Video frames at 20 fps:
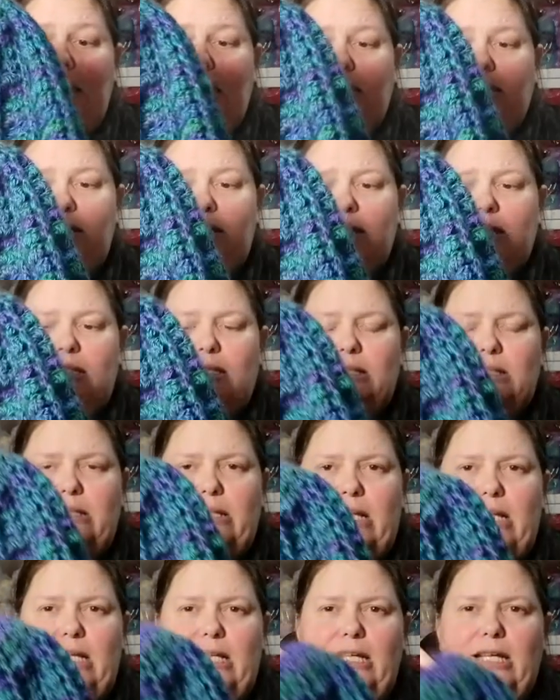It's
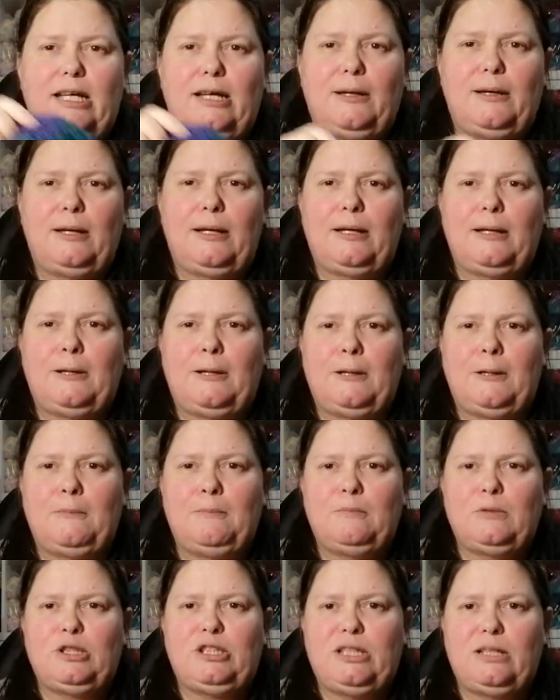just the
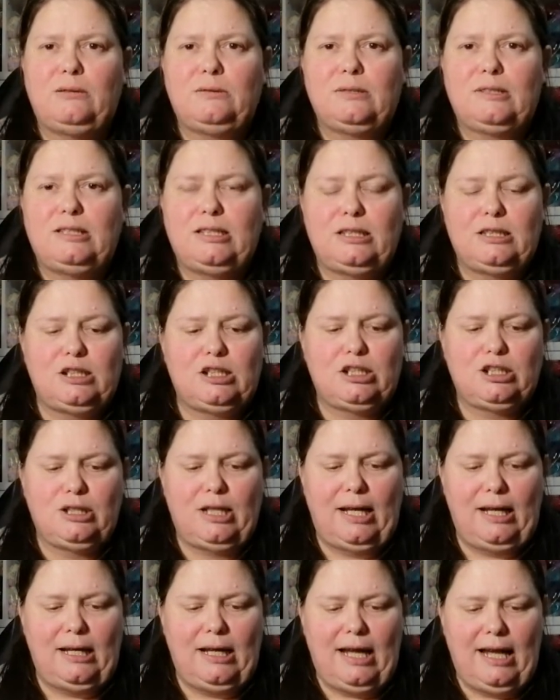shell stitch
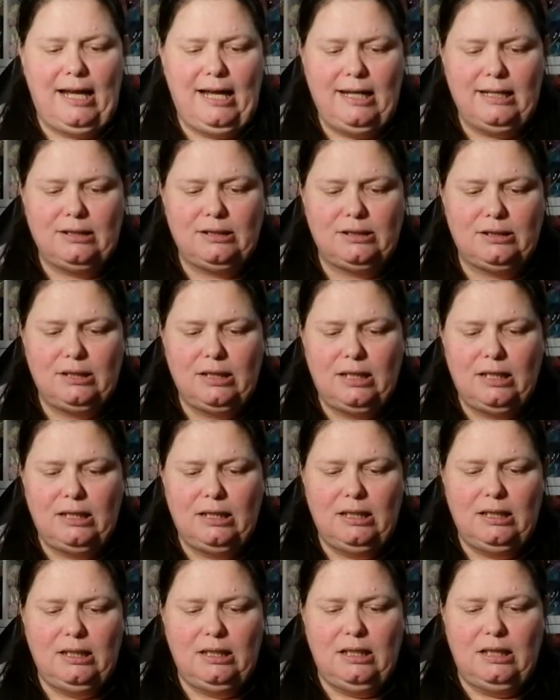hat.
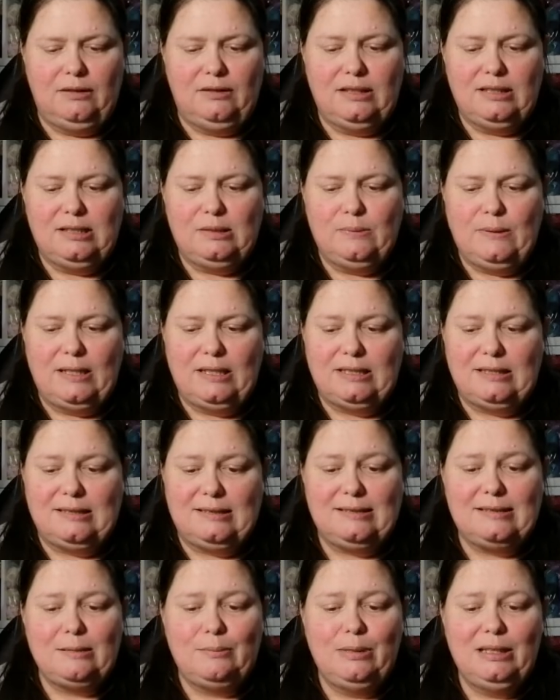This one is
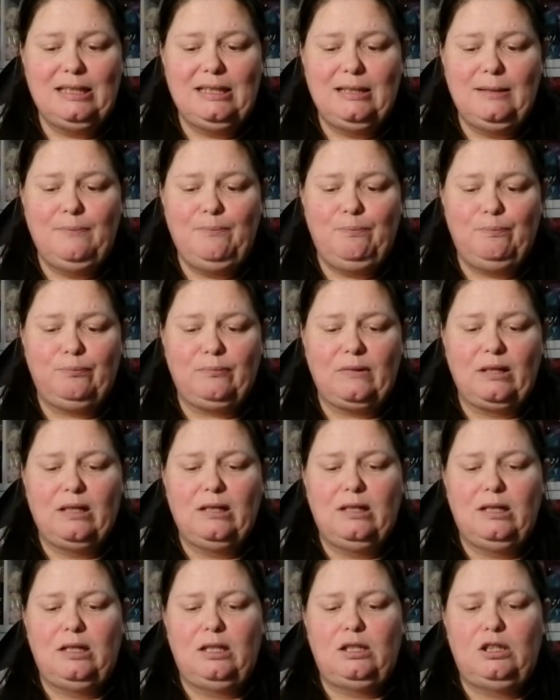similar,
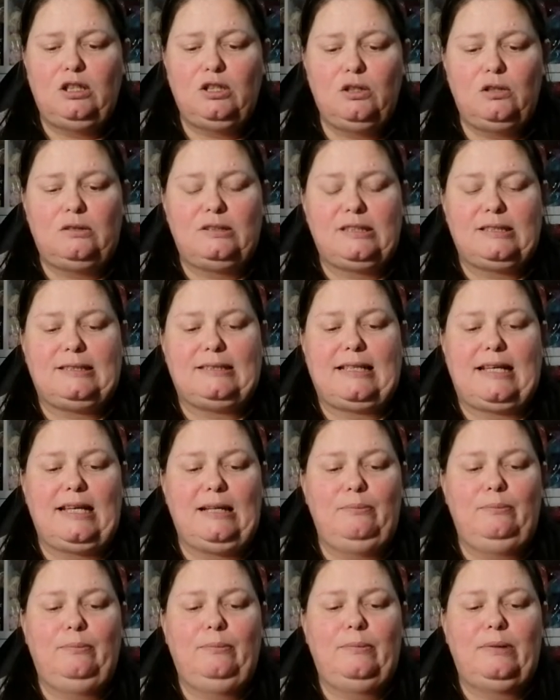not the
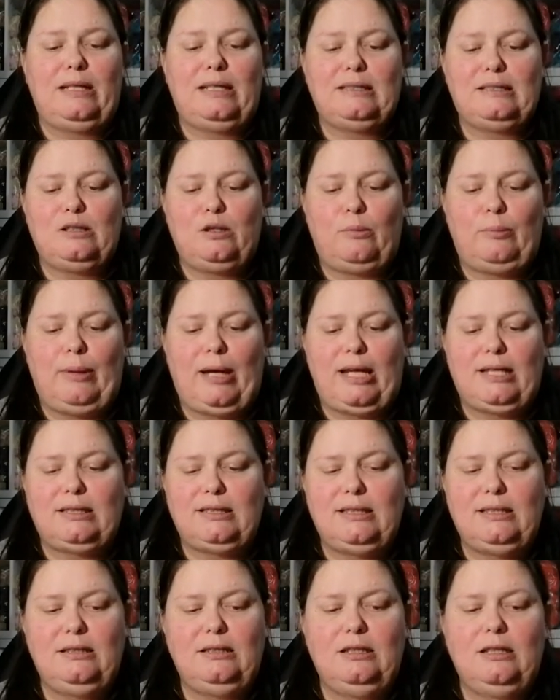same as her
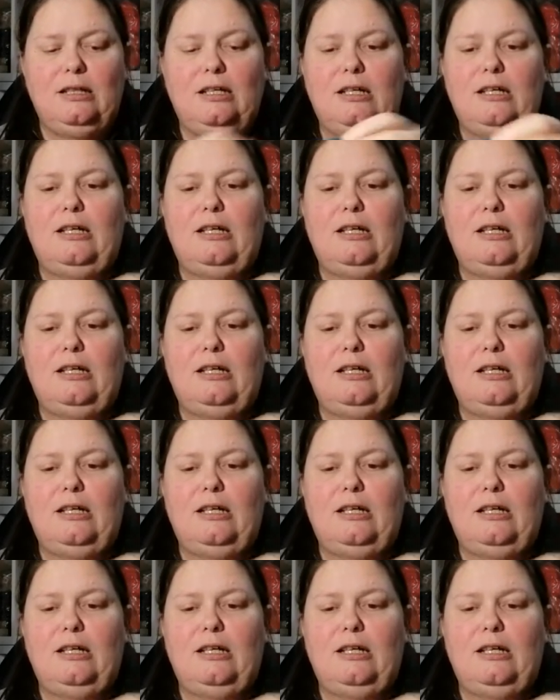pattern.